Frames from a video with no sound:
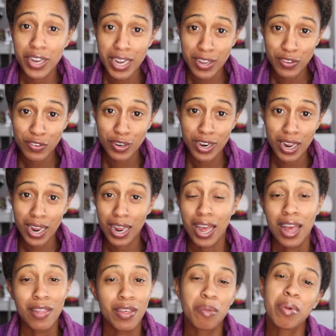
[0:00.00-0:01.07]
yesterday,
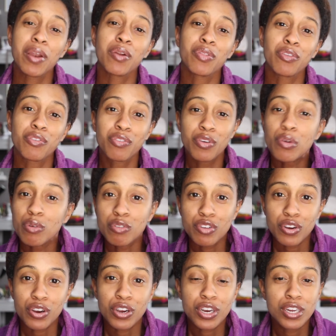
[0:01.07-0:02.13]
they matter in the
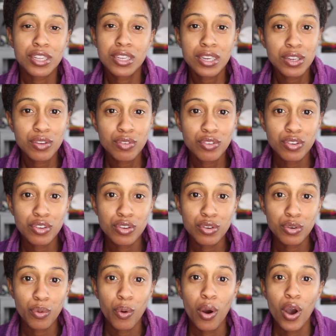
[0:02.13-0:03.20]
future. Continue to
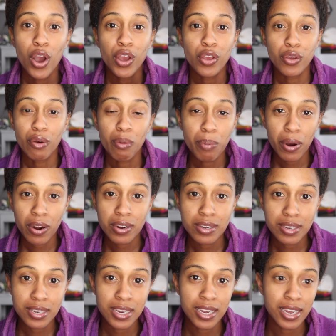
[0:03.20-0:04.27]
do your
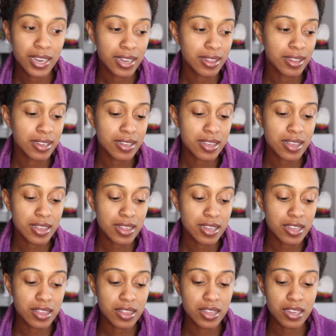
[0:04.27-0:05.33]
part in this
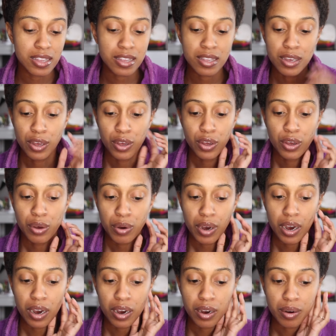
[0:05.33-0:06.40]
this this
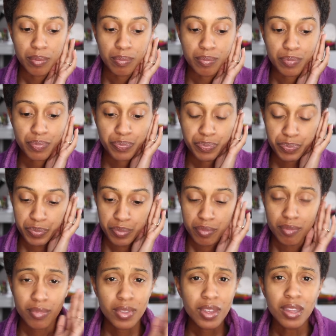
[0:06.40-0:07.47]
um,
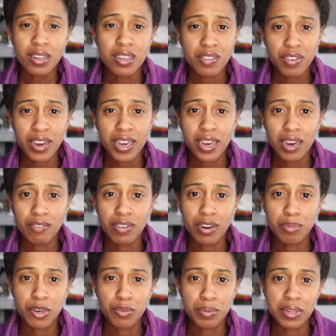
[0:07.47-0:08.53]
this fight. I very
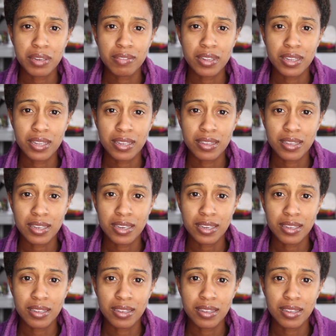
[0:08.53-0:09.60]
much believe that this
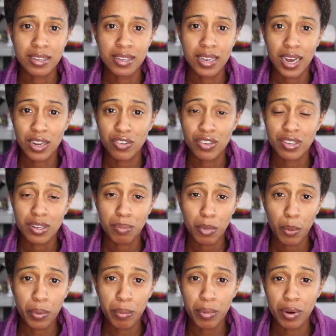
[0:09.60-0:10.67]
is not just a
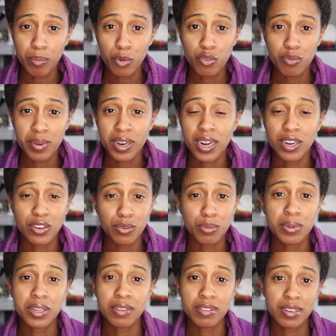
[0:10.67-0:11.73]
moment but a movement. I do
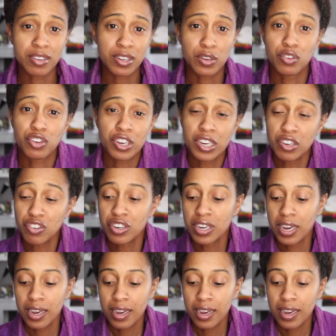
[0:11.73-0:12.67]
believe that there's change